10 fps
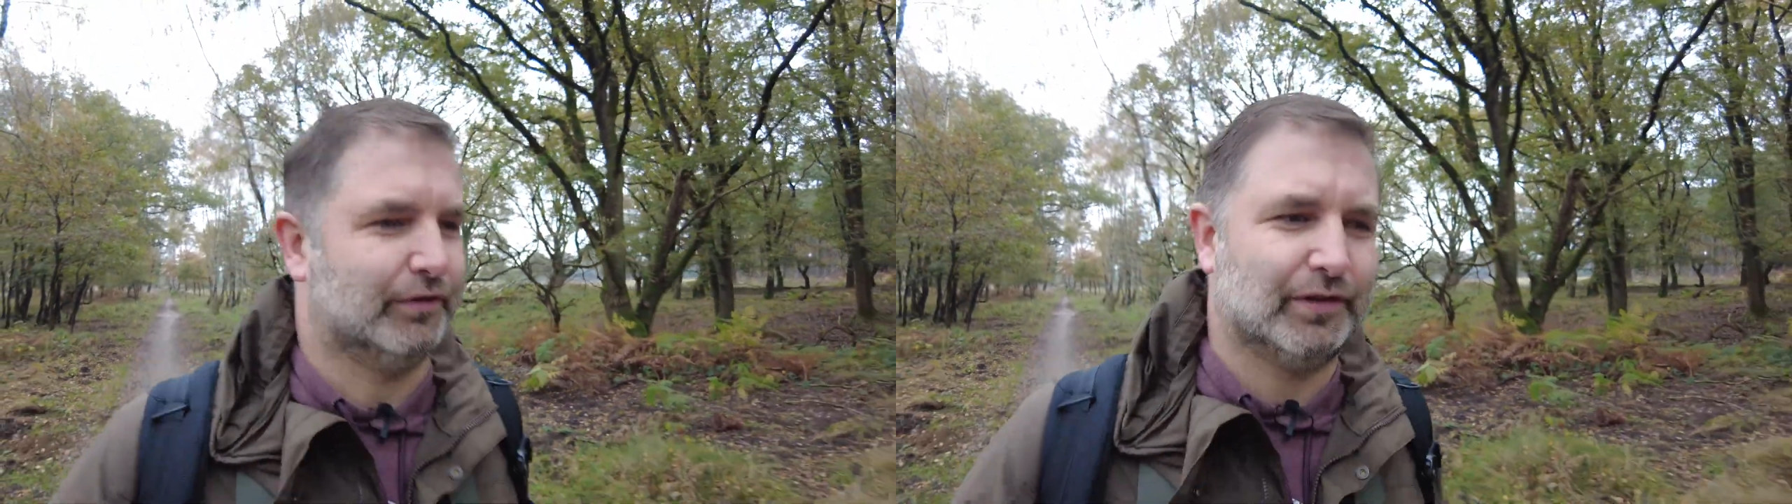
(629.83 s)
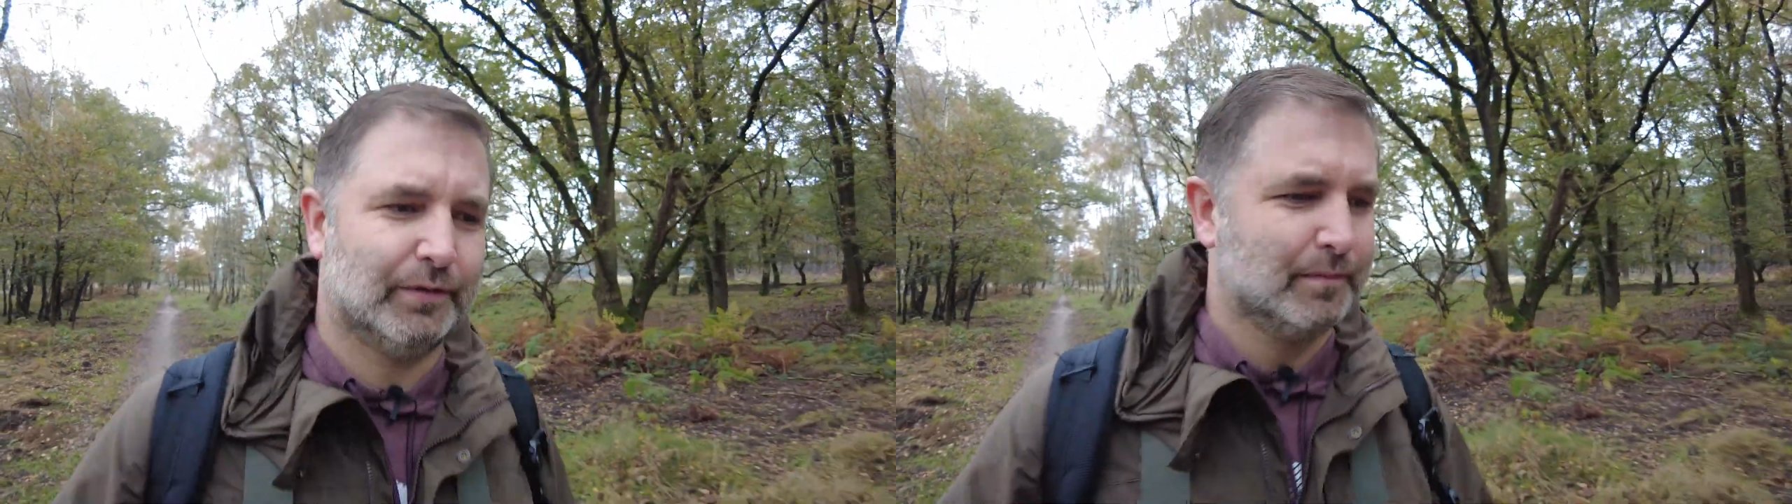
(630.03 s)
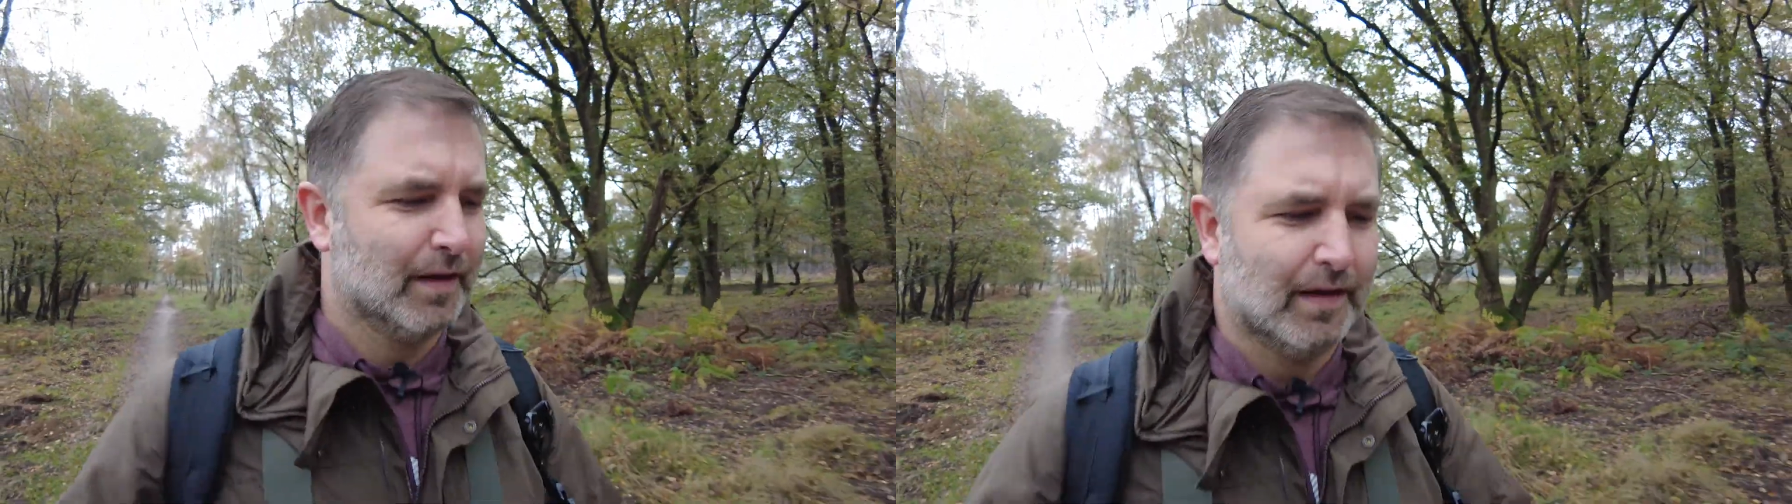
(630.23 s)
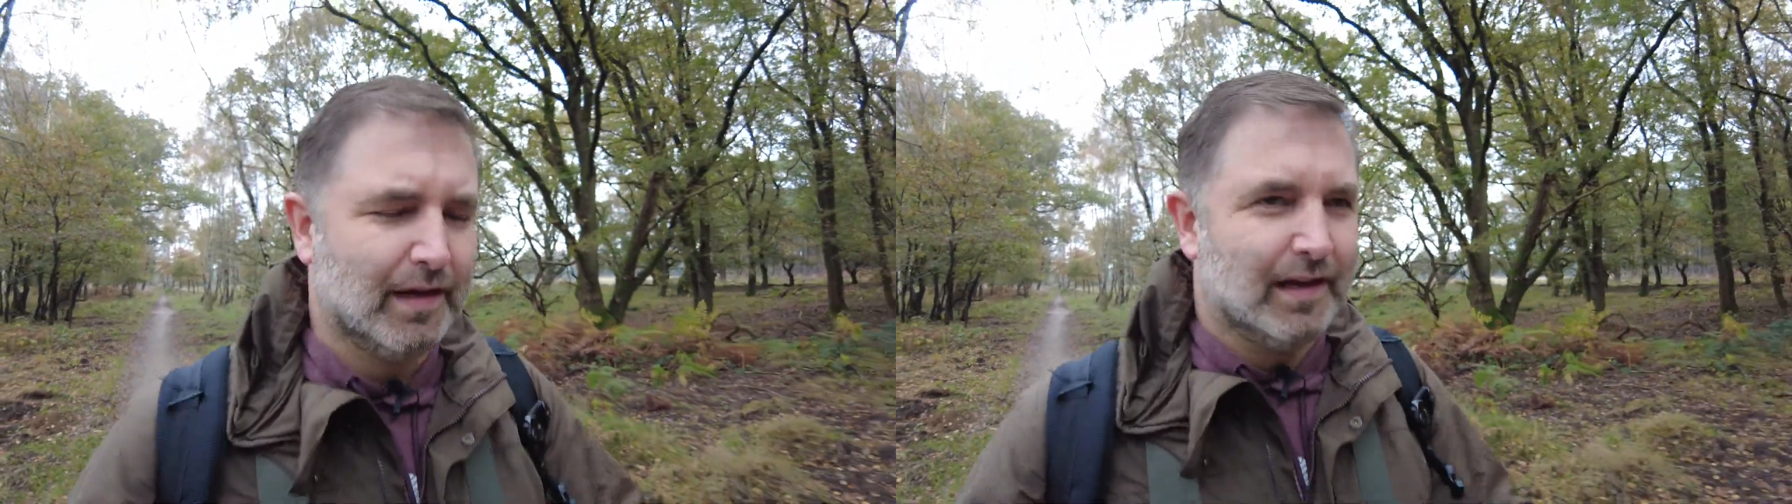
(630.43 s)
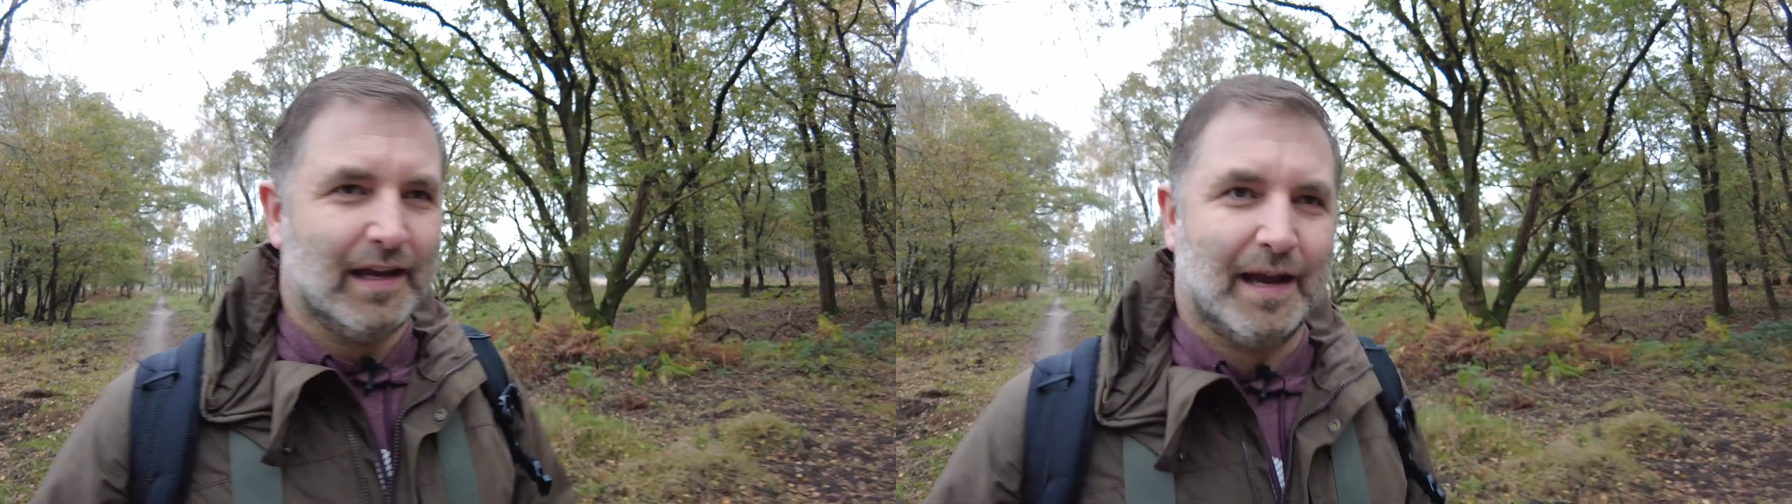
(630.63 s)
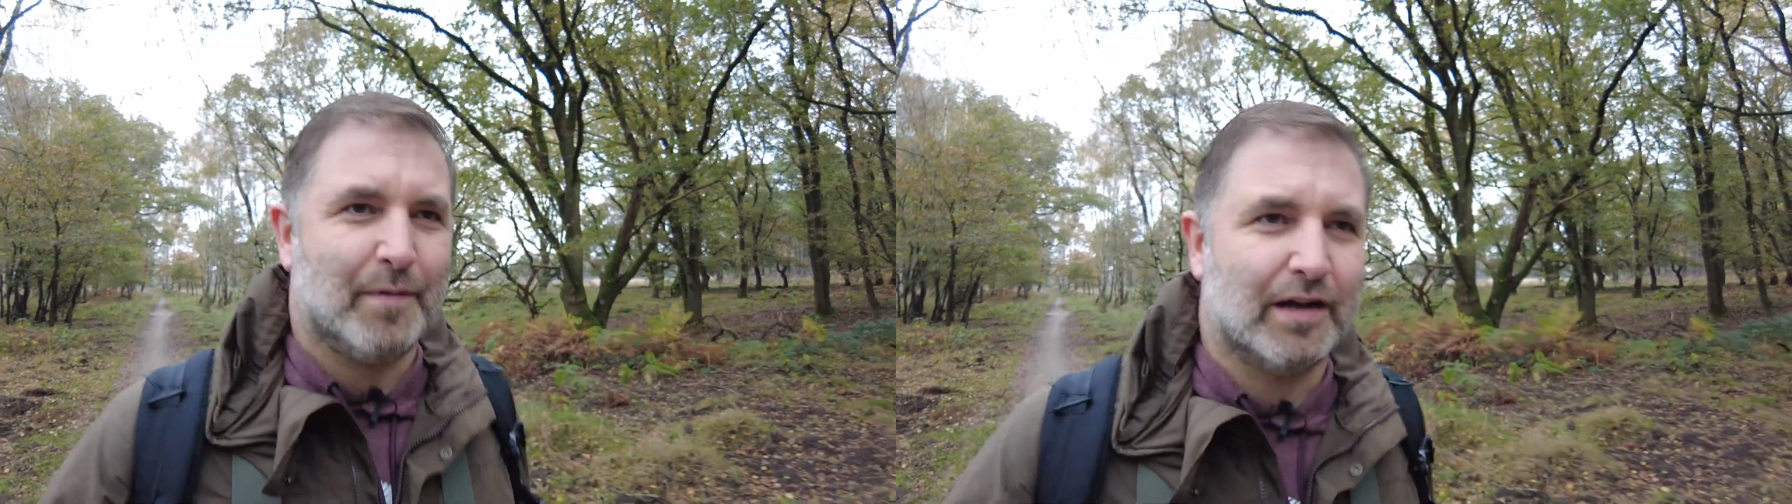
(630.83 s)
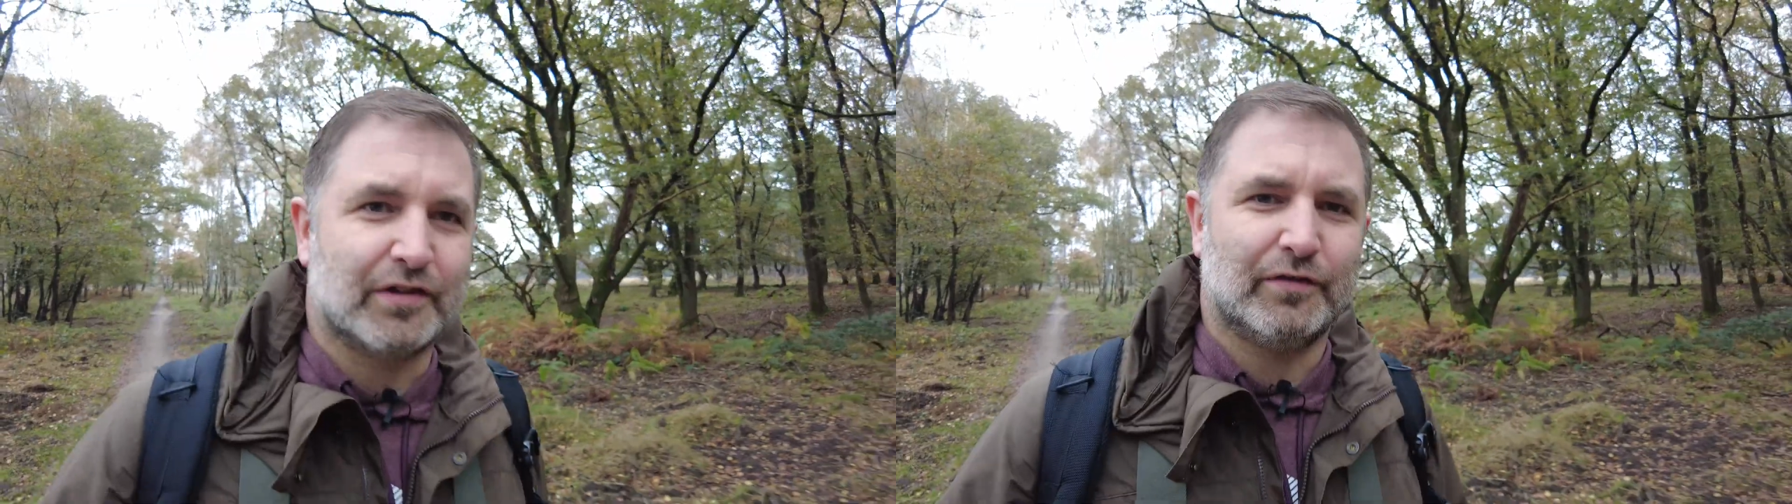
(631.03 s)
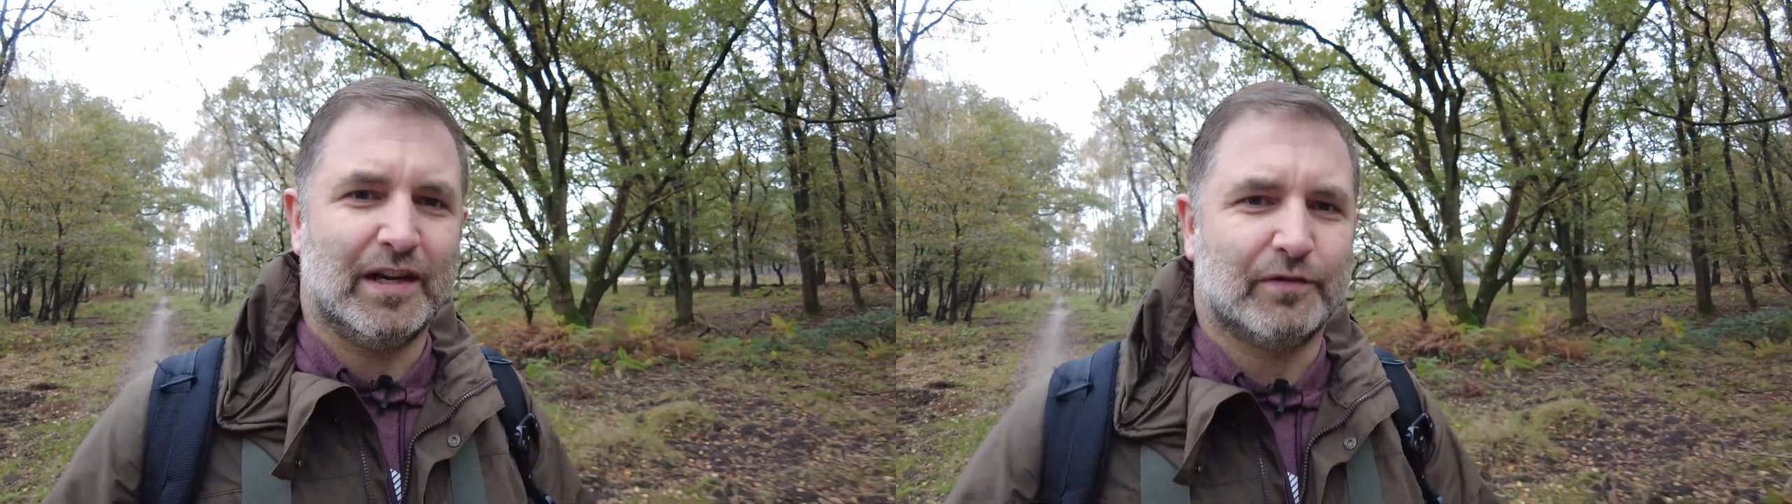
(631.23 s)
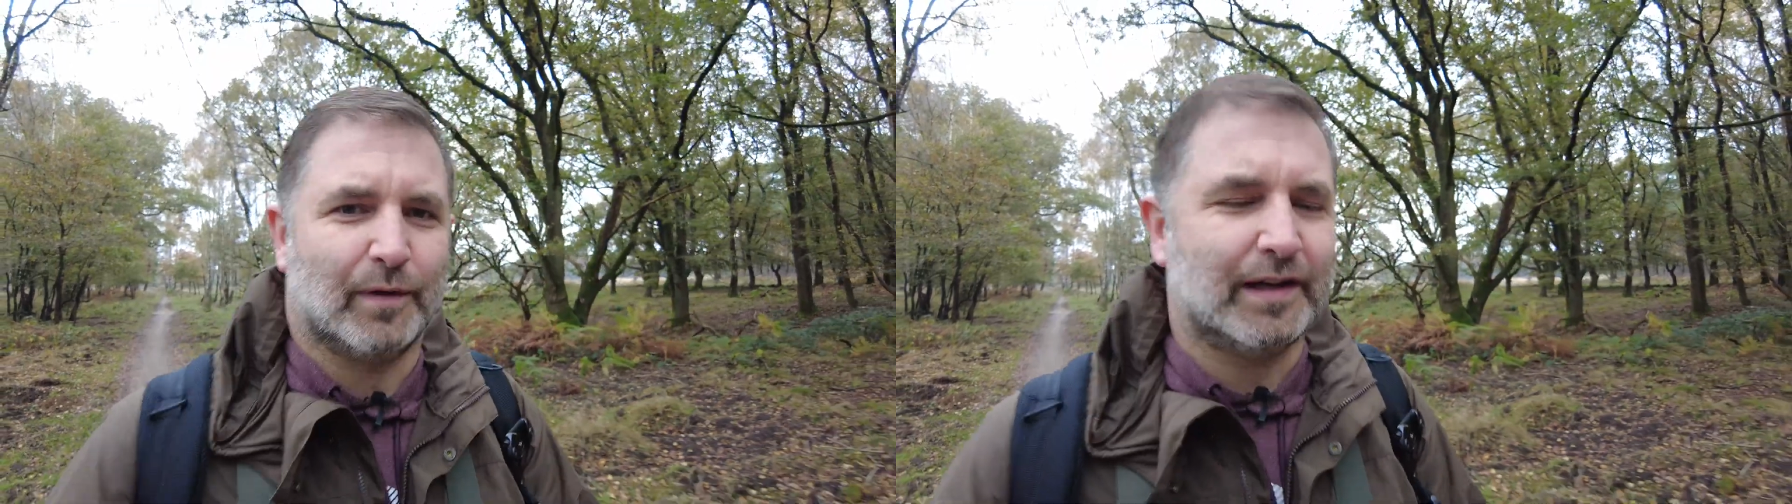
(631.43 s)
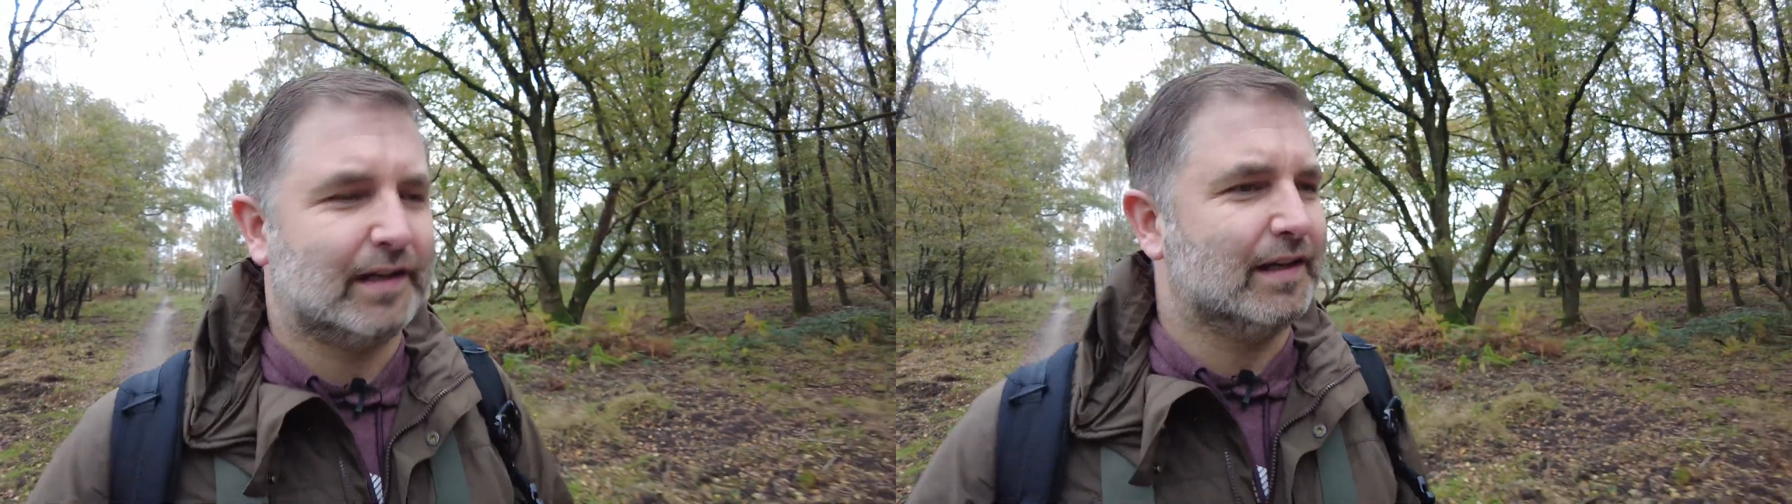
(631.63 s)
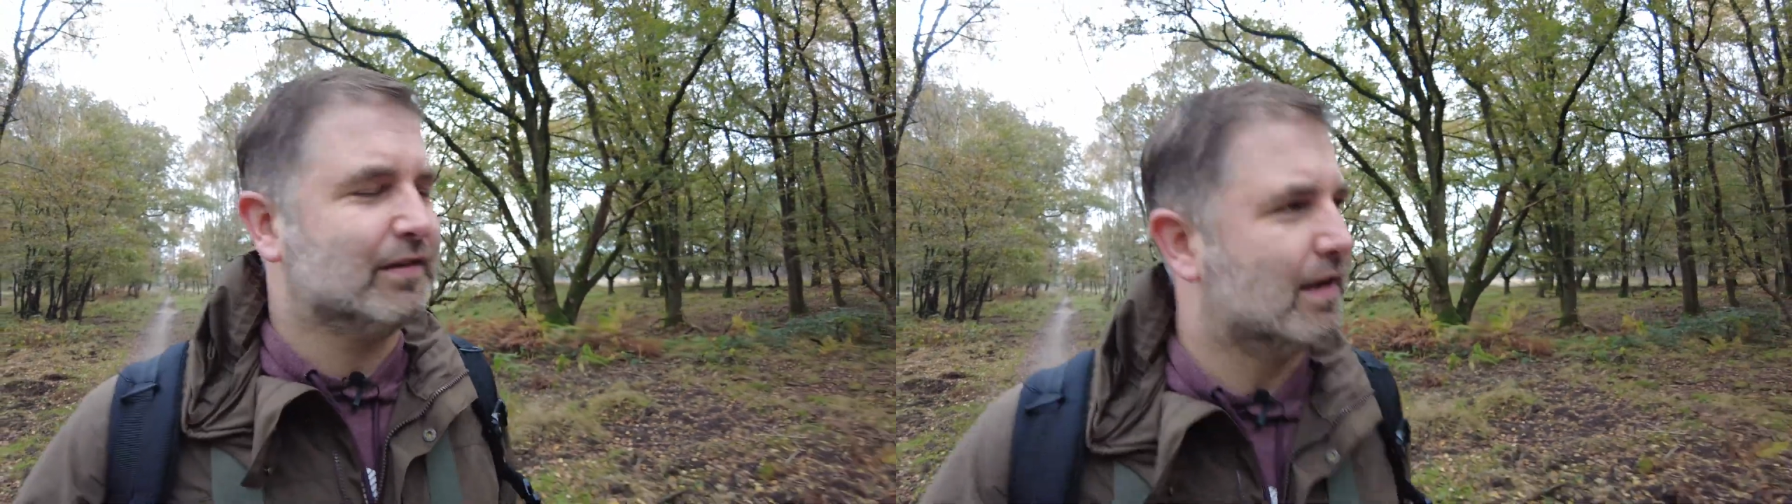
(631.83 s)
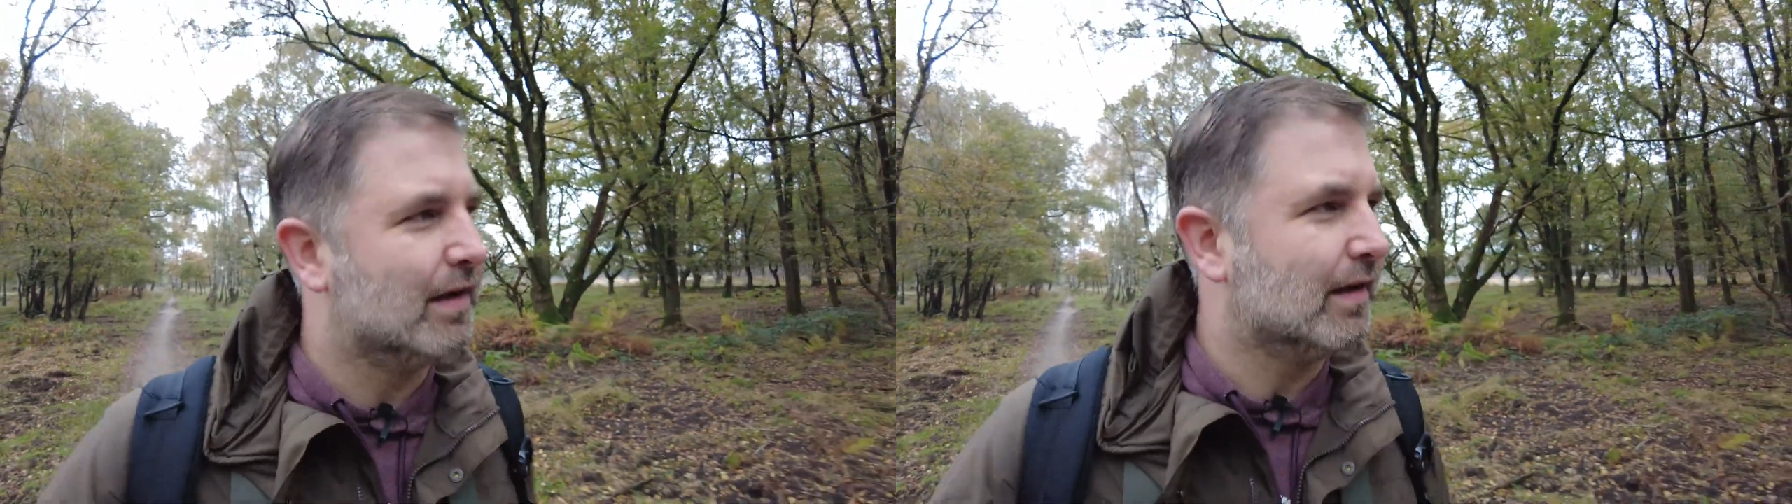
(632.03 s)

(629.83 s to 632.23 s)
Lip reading: So am I a strange one in this?